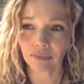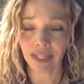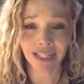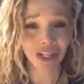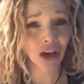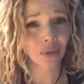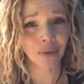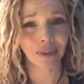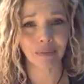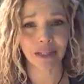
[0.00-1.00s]
and talk with
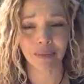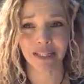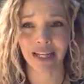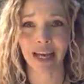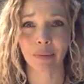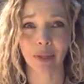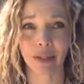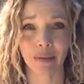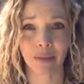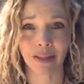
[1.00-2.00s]
them and spend time with
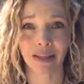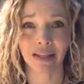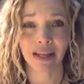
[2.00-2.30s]
them, and that